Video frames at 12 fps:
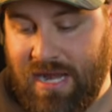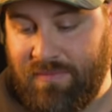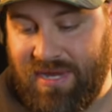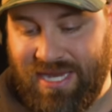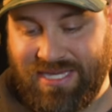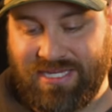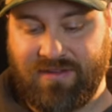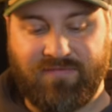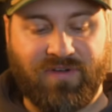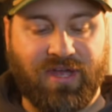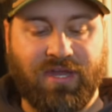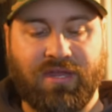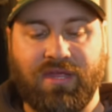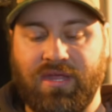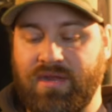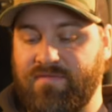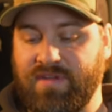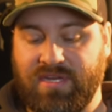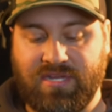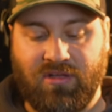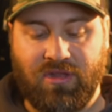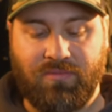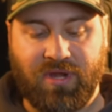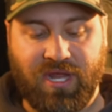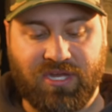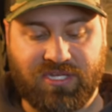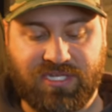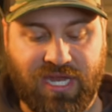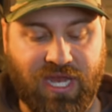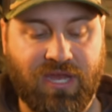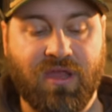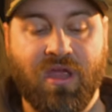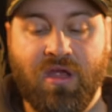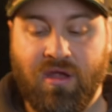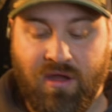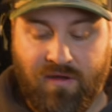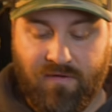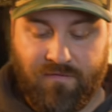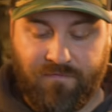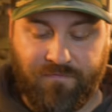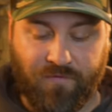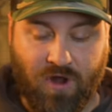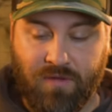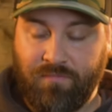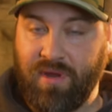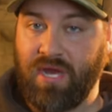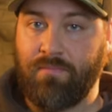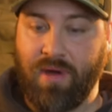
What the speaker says: to be easy to find. And if I tell anybody, I just say, hey, front big